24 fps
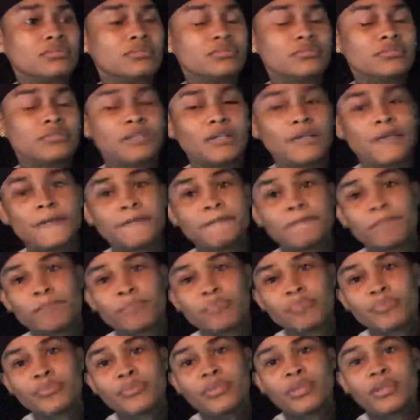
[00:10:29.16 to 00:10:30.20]
So,
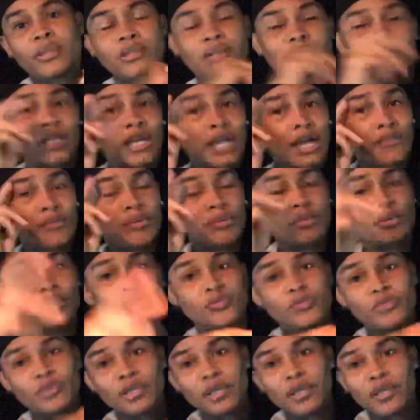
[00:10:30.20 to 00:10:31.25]
y'all have a
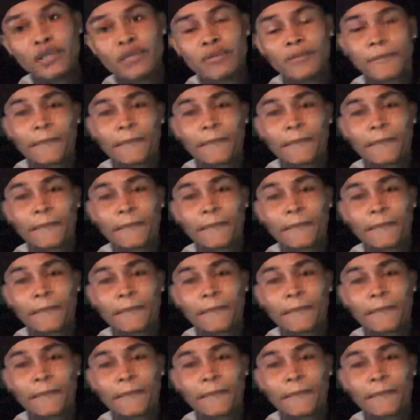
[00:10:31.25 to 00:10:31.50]
beautiful day.